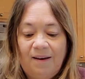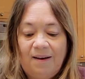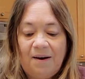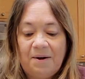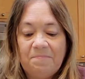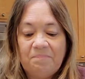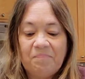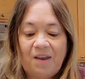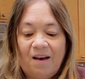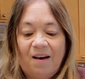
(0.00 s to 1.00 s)

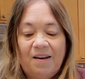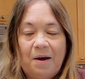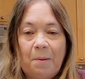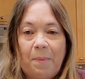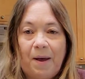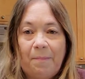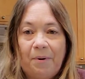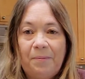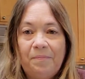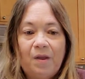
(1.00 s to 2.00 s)
cut a pepper